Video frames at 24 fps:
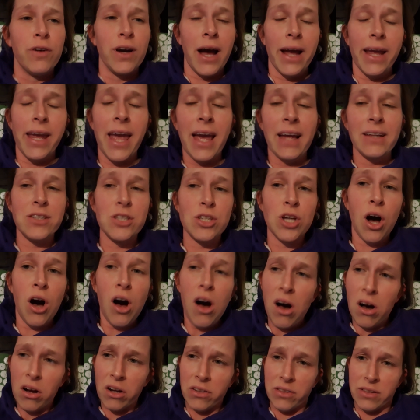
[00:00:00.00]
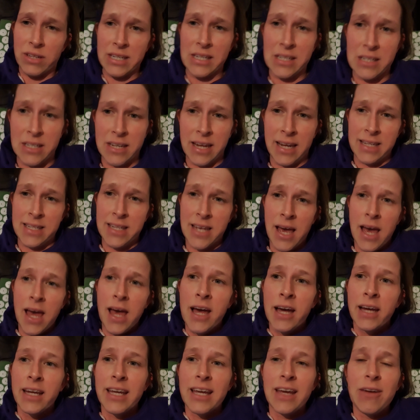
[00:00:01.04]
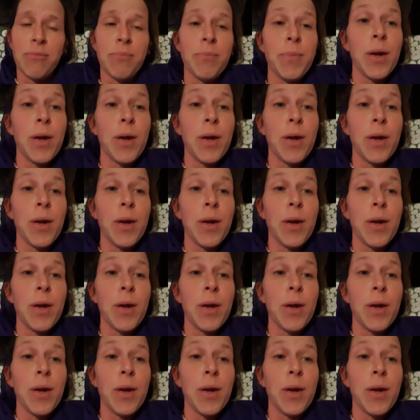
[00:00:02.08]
I can't talk these days. Give